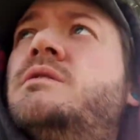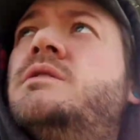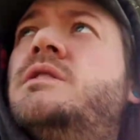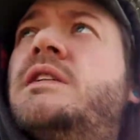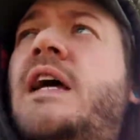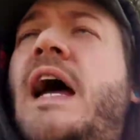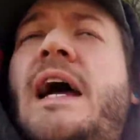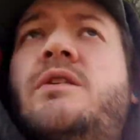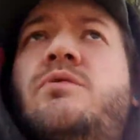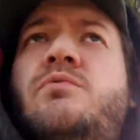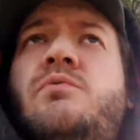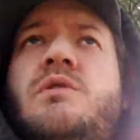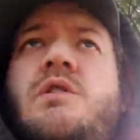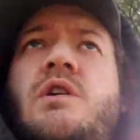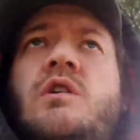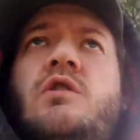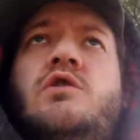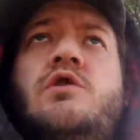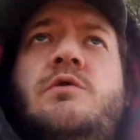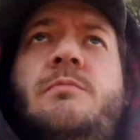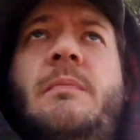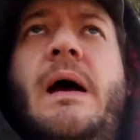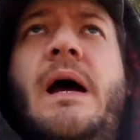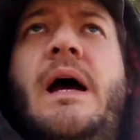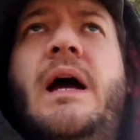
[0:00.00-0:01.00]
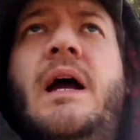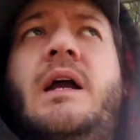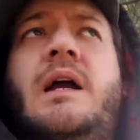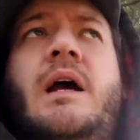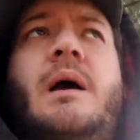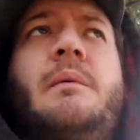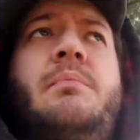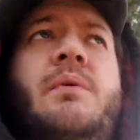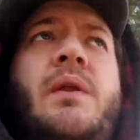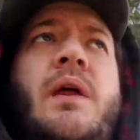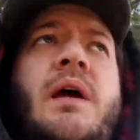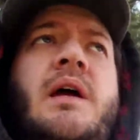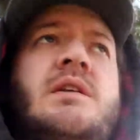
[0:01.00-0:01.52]
tax returns back,
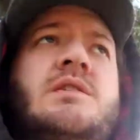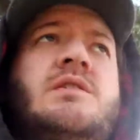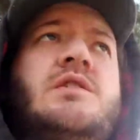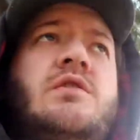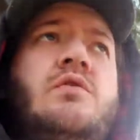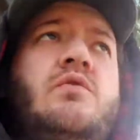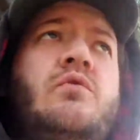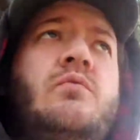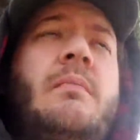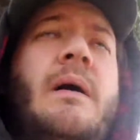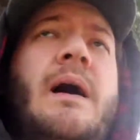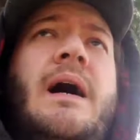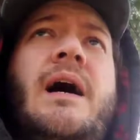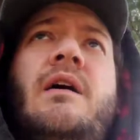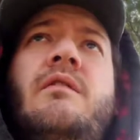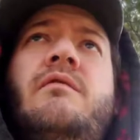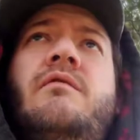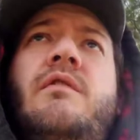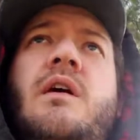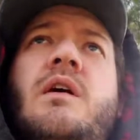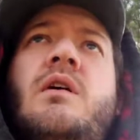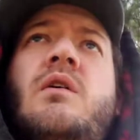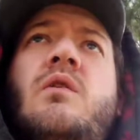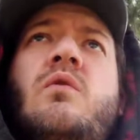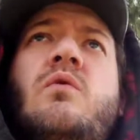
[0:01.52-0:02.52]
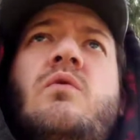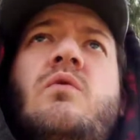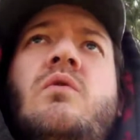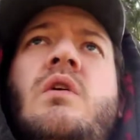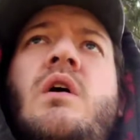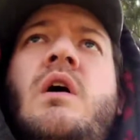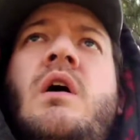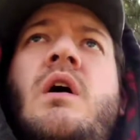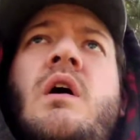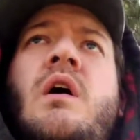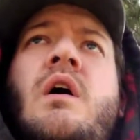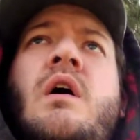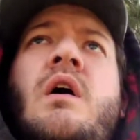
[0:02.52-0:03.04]
I plan to buy a vehicle
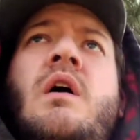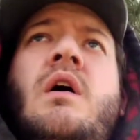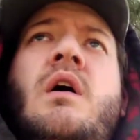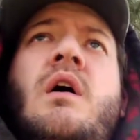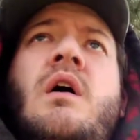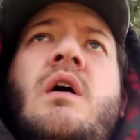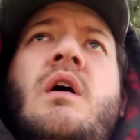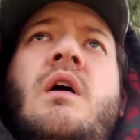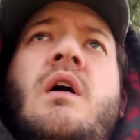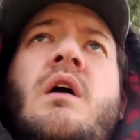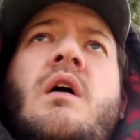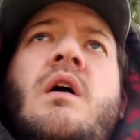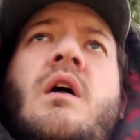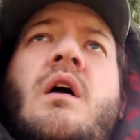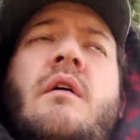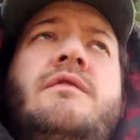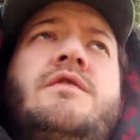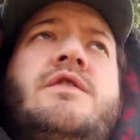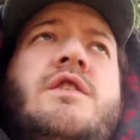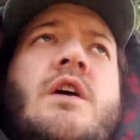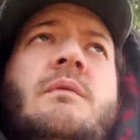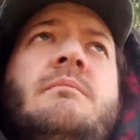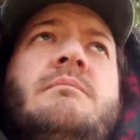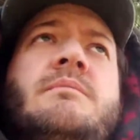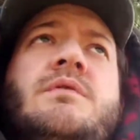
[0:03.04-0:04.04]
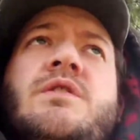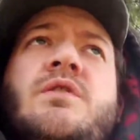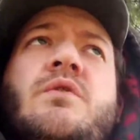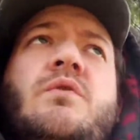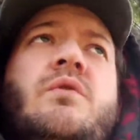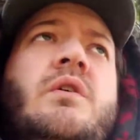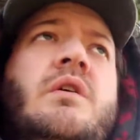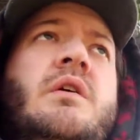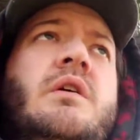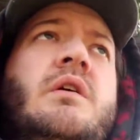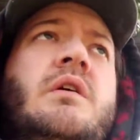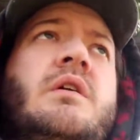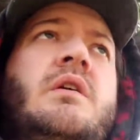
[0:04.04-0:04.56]
of some
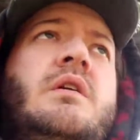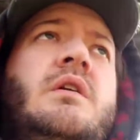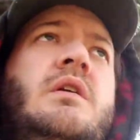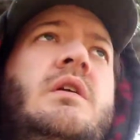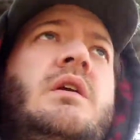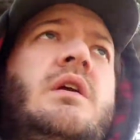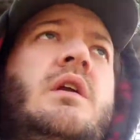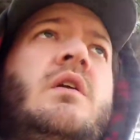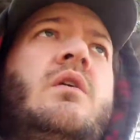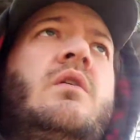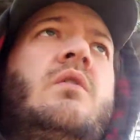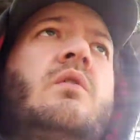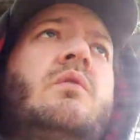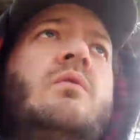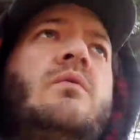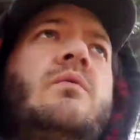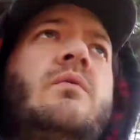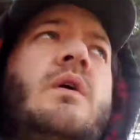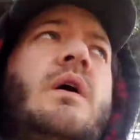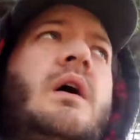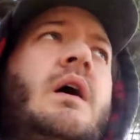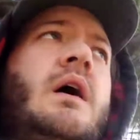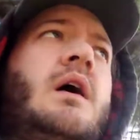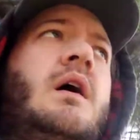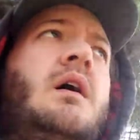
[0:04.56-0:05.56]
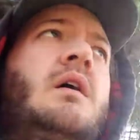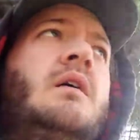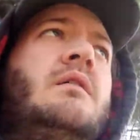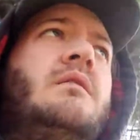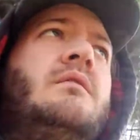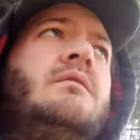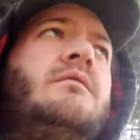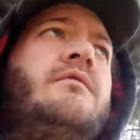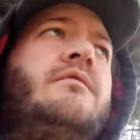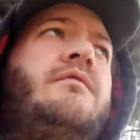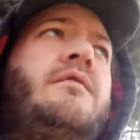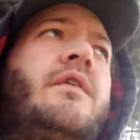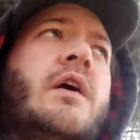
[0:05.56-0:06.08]
sort, you know,
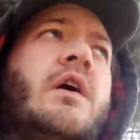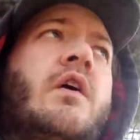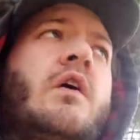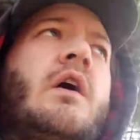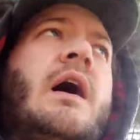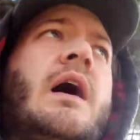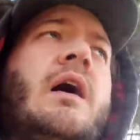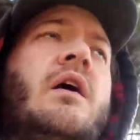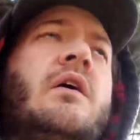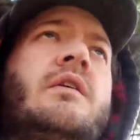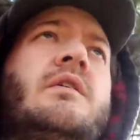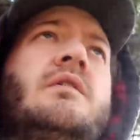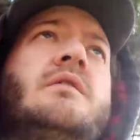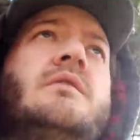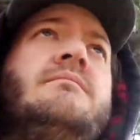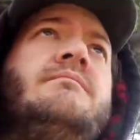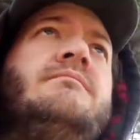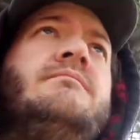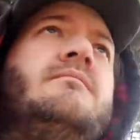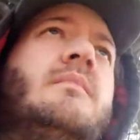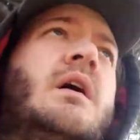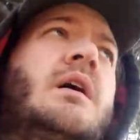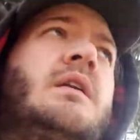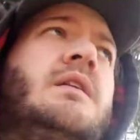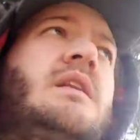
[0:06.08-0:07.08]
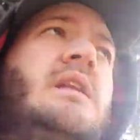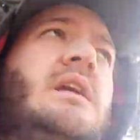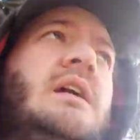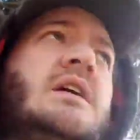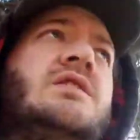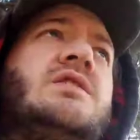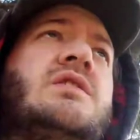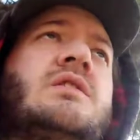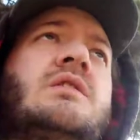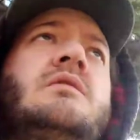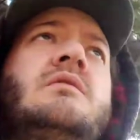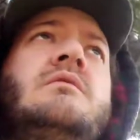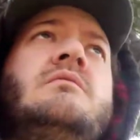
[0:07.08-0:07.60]
figure out a
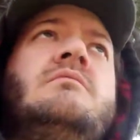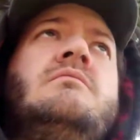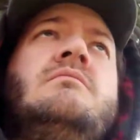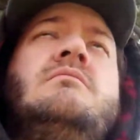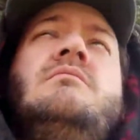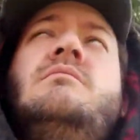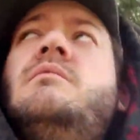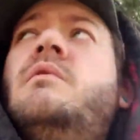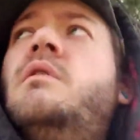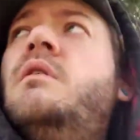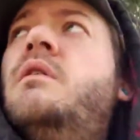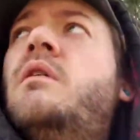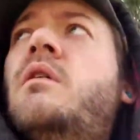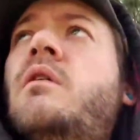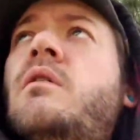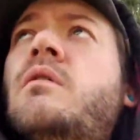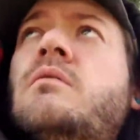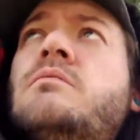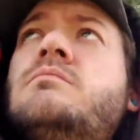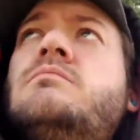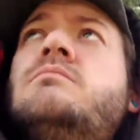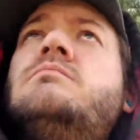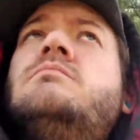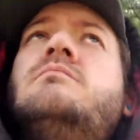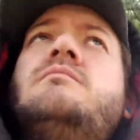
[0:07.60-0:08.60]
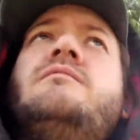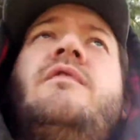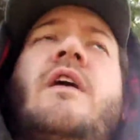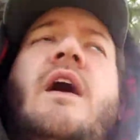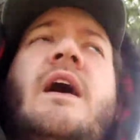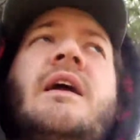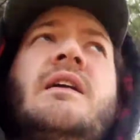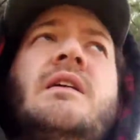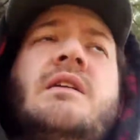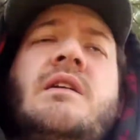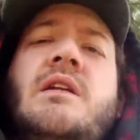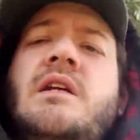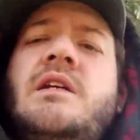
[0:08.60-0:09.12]
decent, you know,
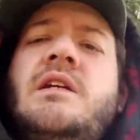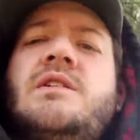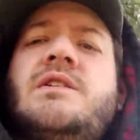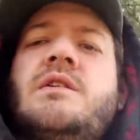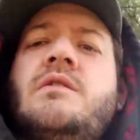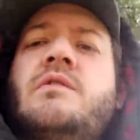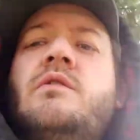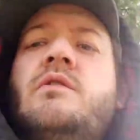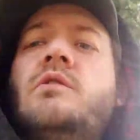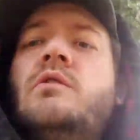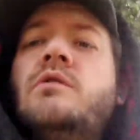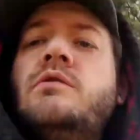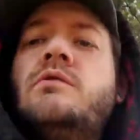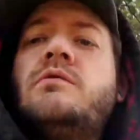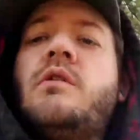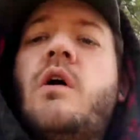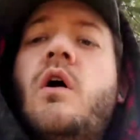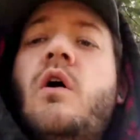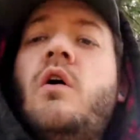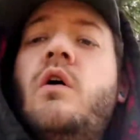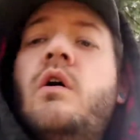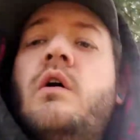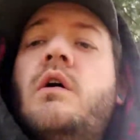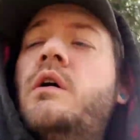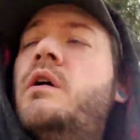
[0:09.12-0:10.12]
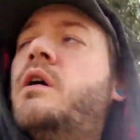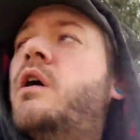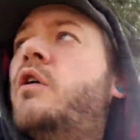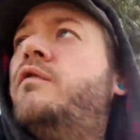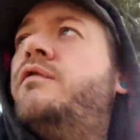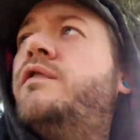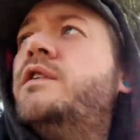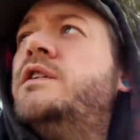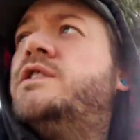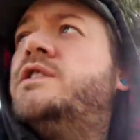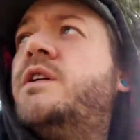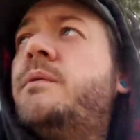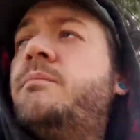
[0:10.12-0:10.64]
find a decent little car,
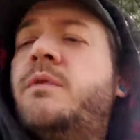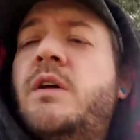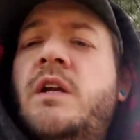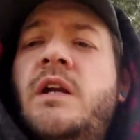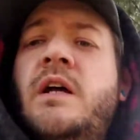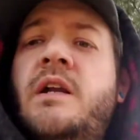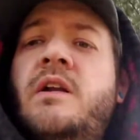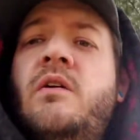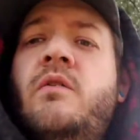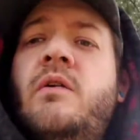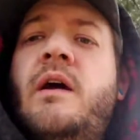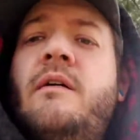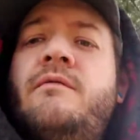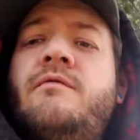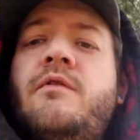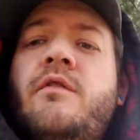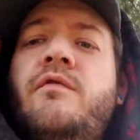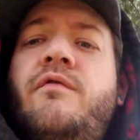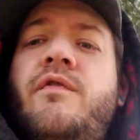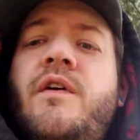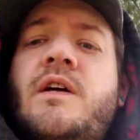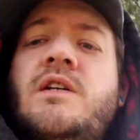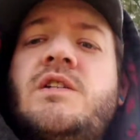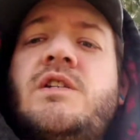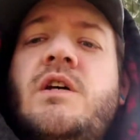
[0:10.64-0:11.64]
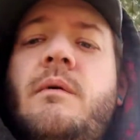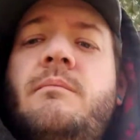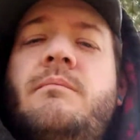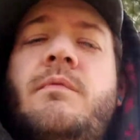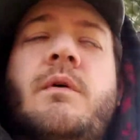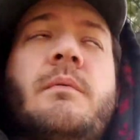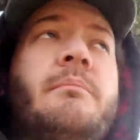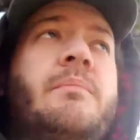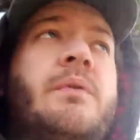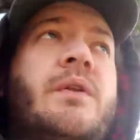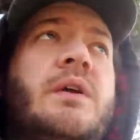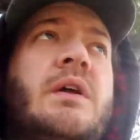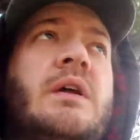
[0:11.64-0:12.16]
hopefully something I don't have to fix up
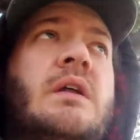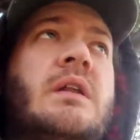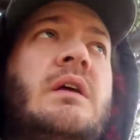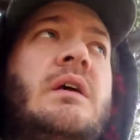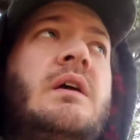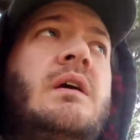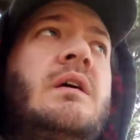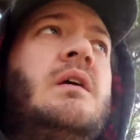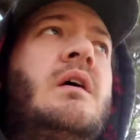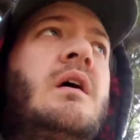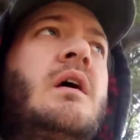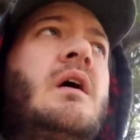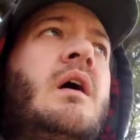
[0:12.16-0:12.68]
completely.